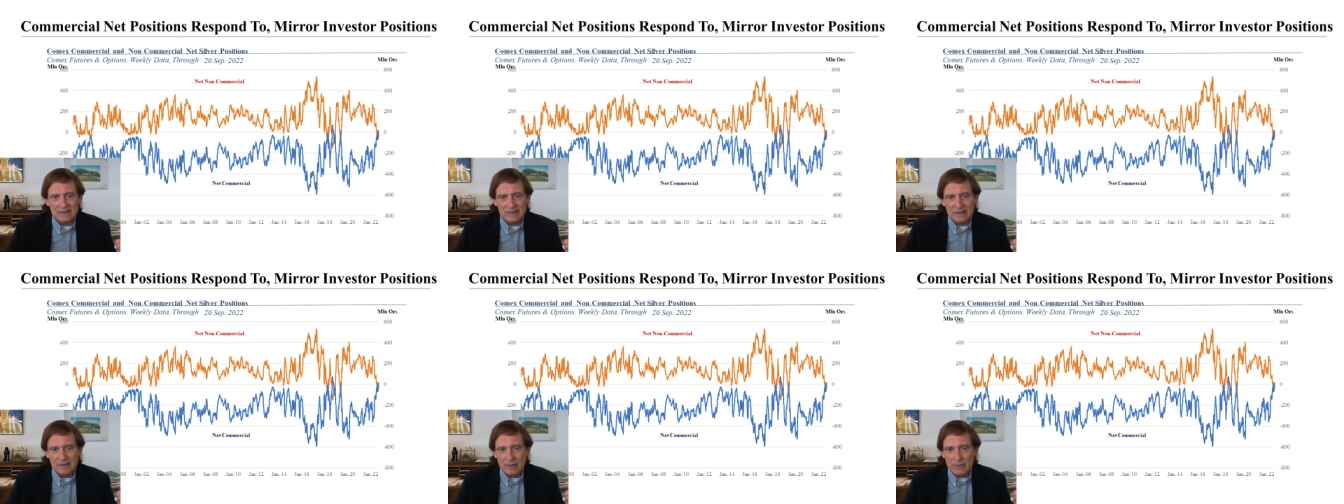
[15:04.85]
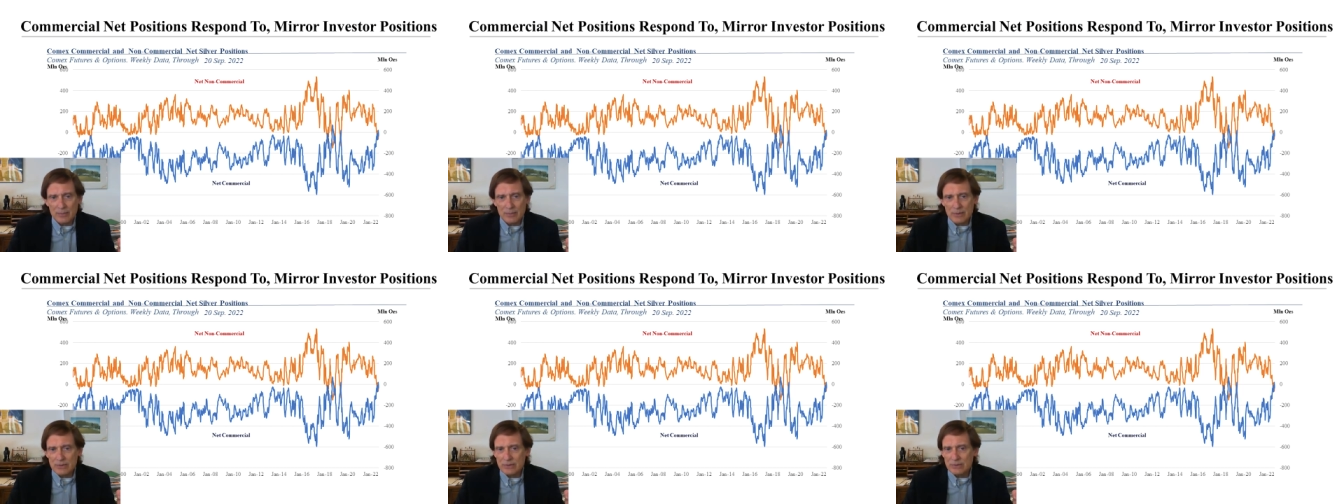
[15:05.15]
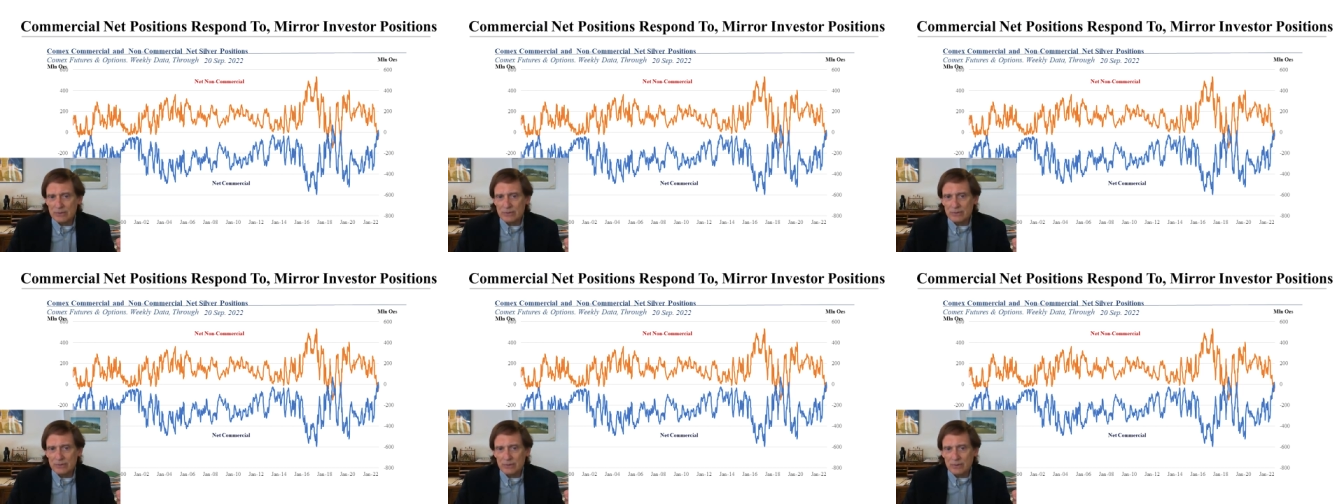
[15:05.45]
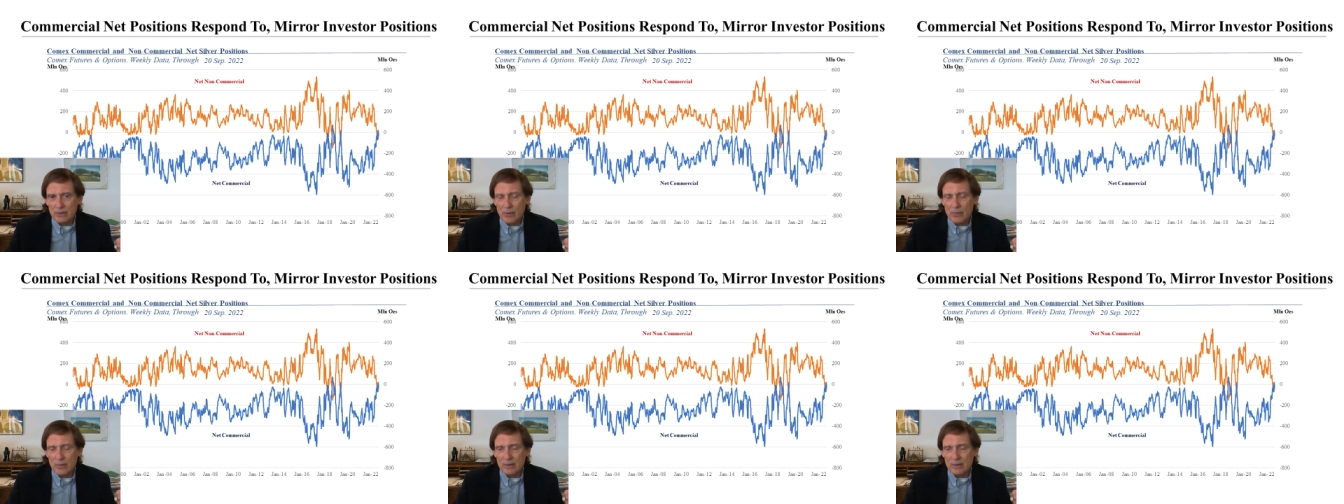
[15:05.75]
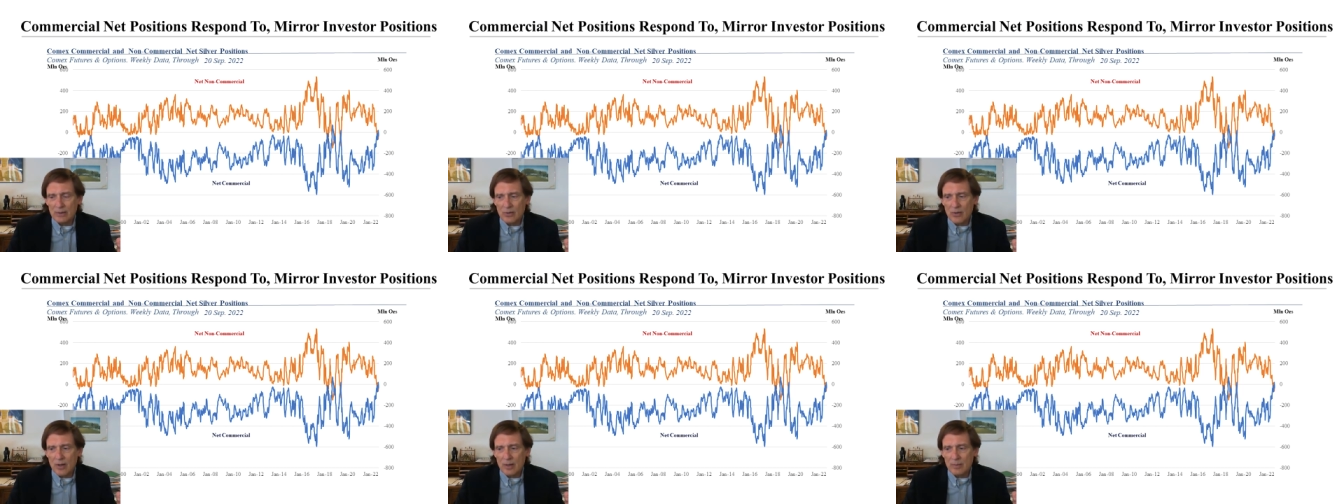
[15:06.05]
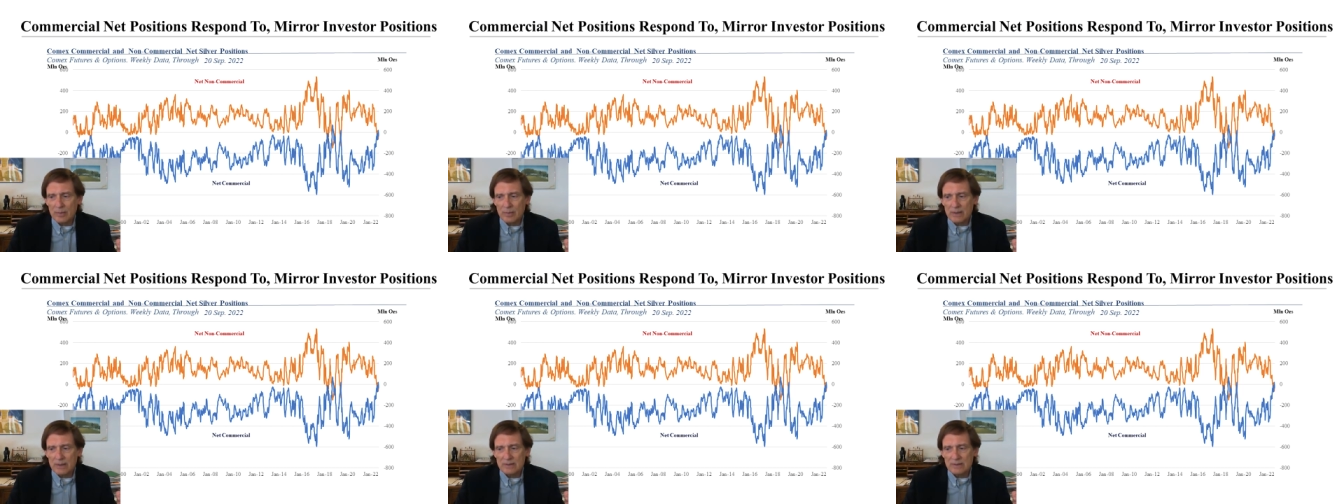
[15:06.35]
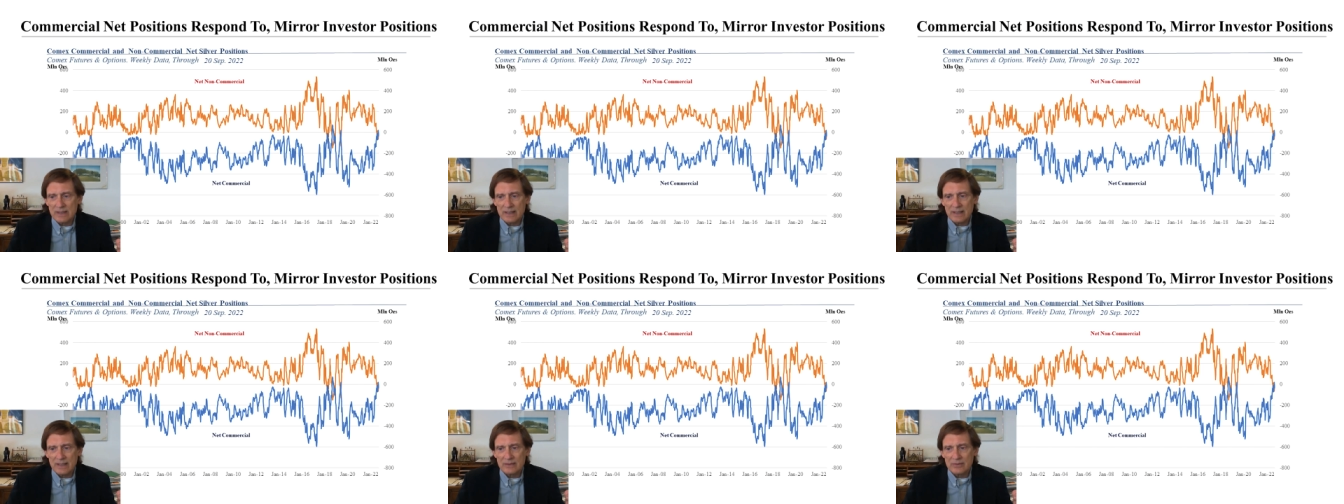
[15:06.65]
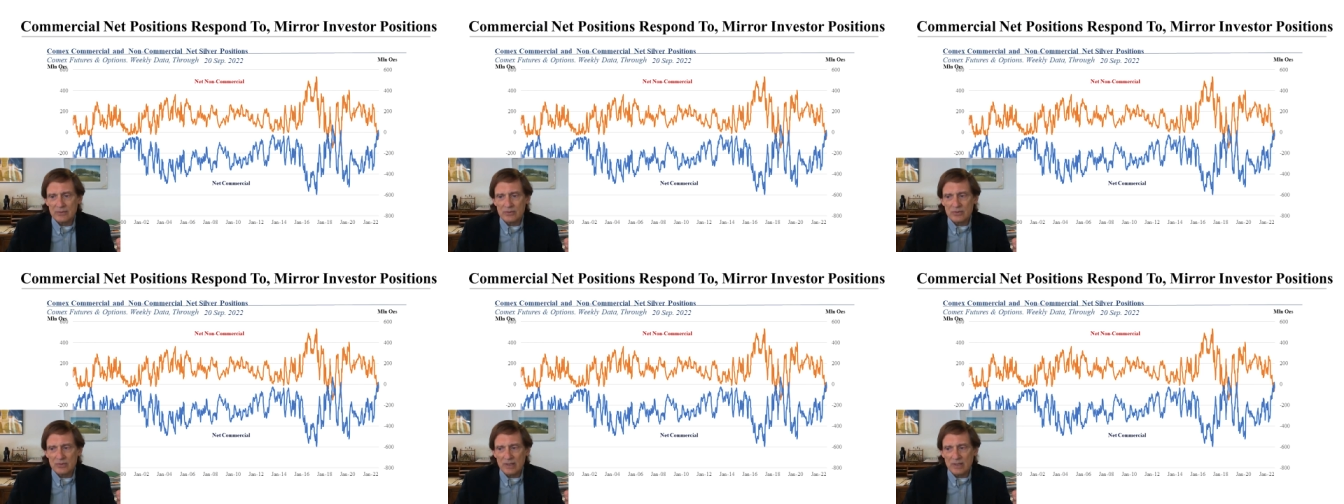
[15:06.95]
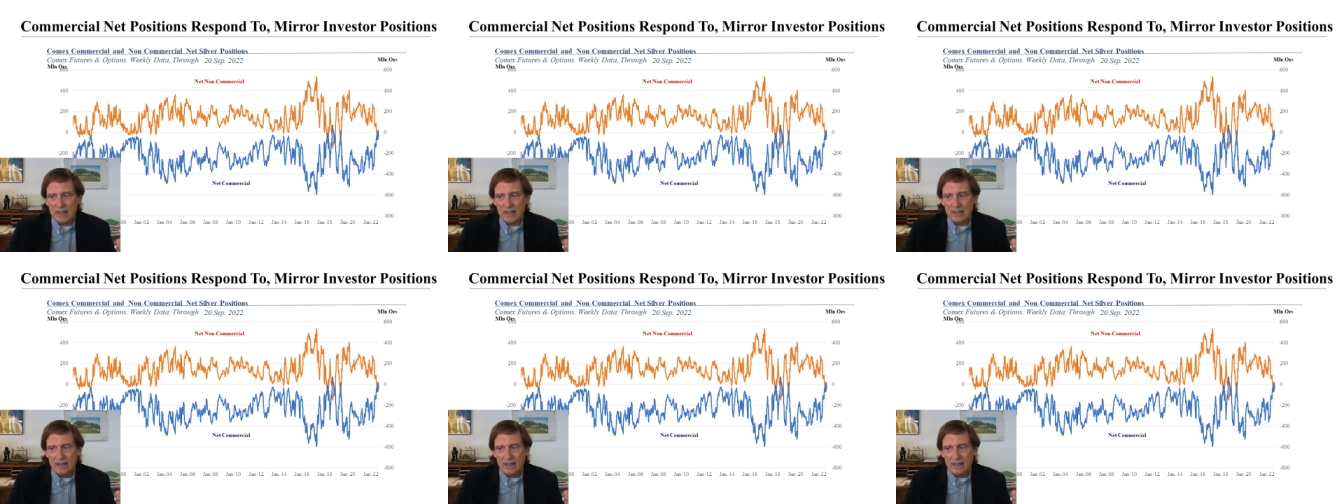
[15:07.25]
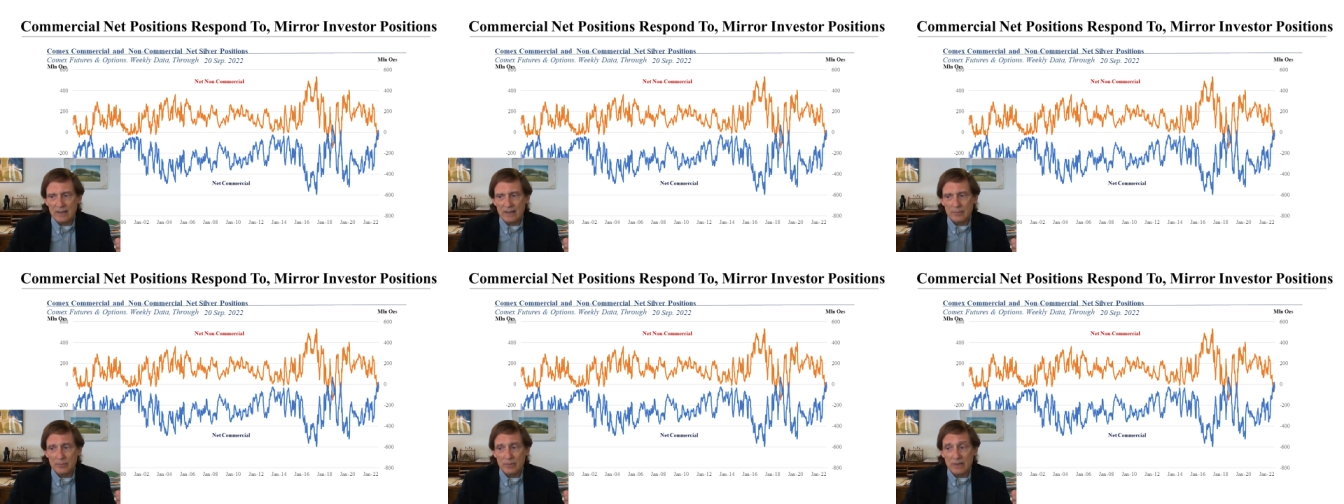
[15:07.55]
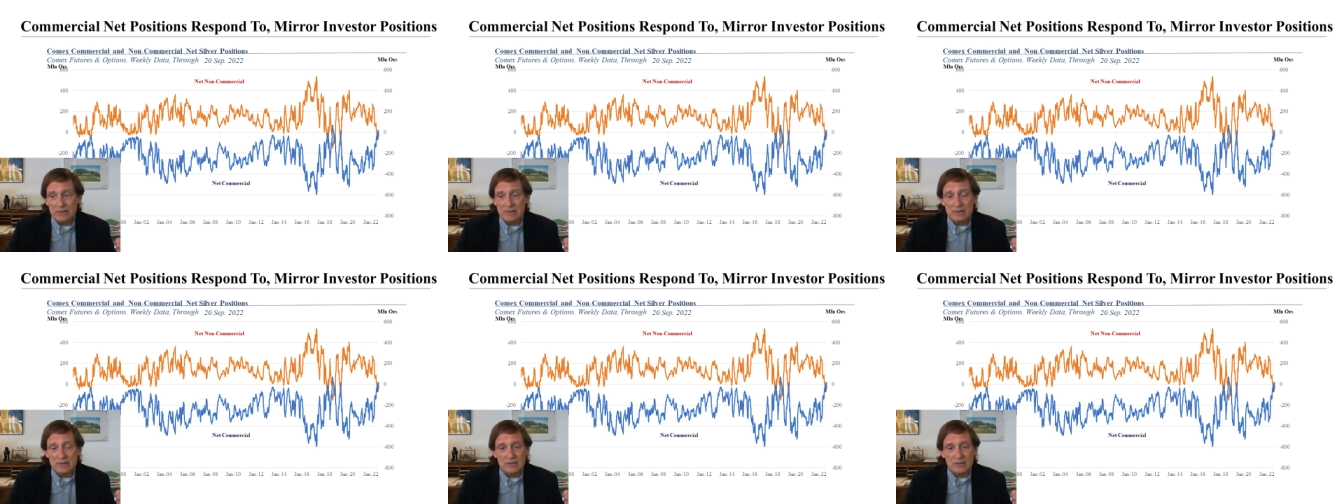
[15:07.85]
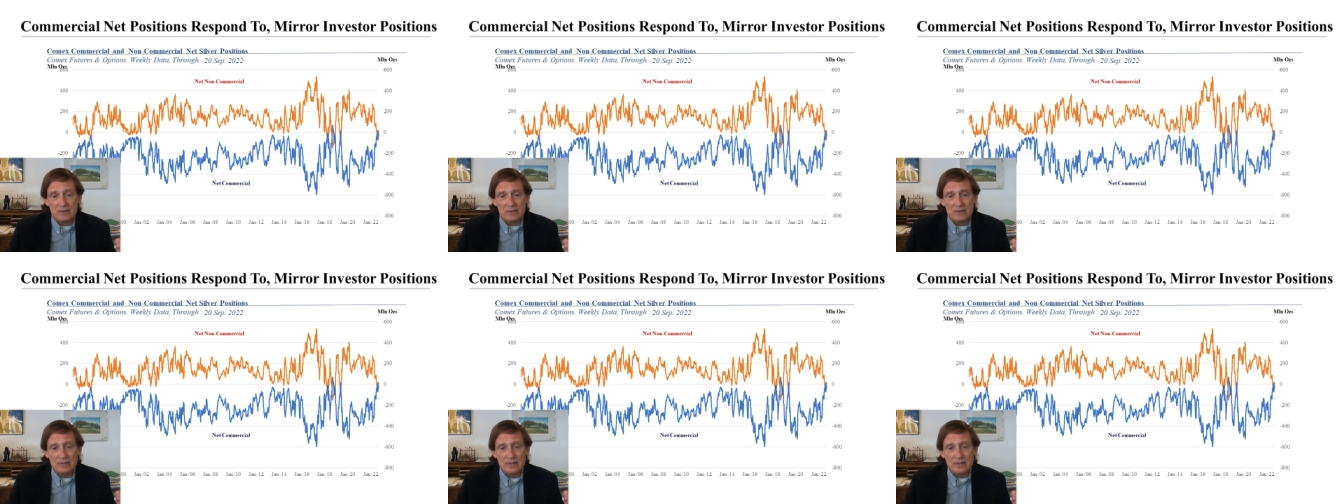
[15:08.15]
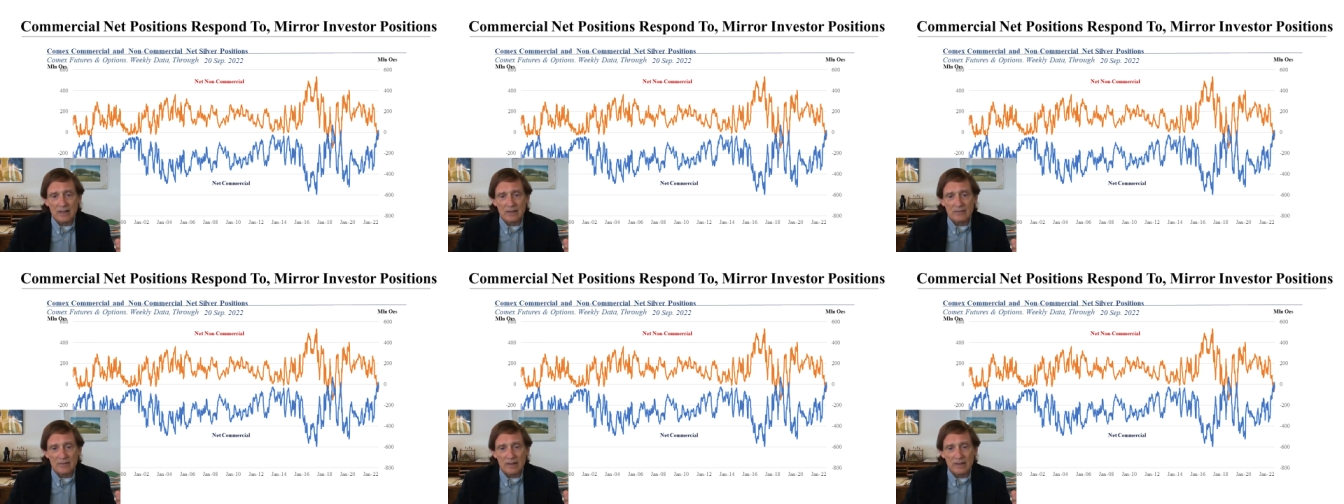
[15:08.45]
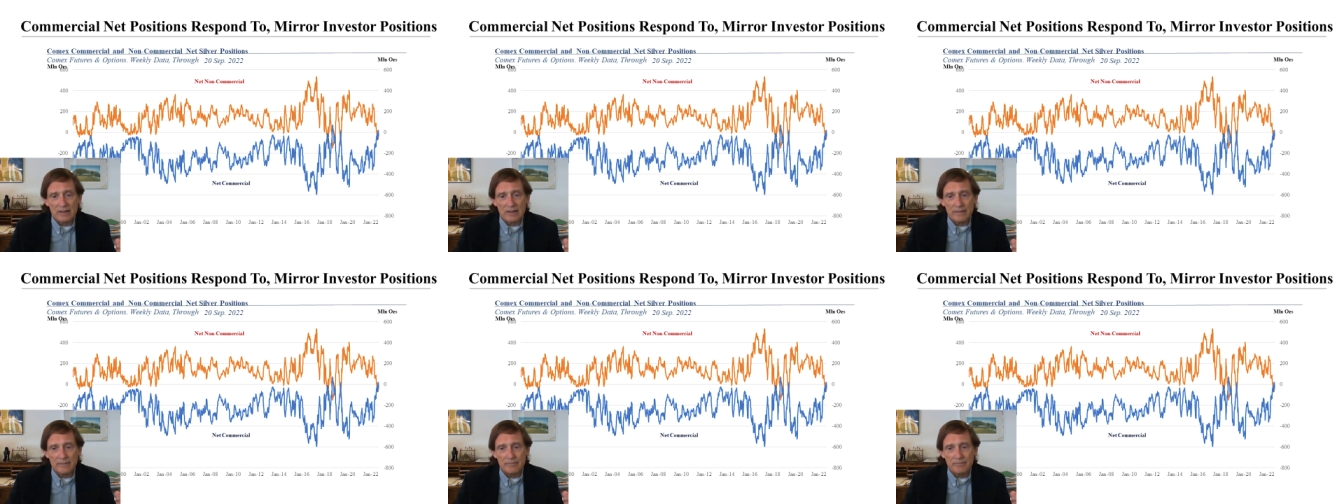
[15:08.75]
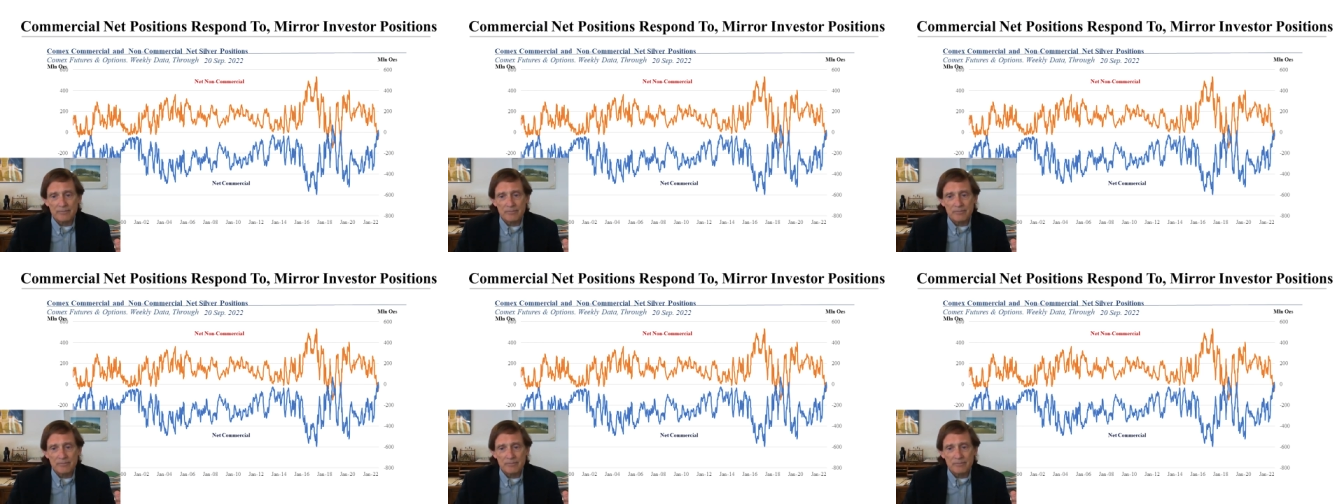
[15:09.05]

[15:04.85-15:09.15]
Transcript: the commercials are going long because they understand that the price is going to skyrocket.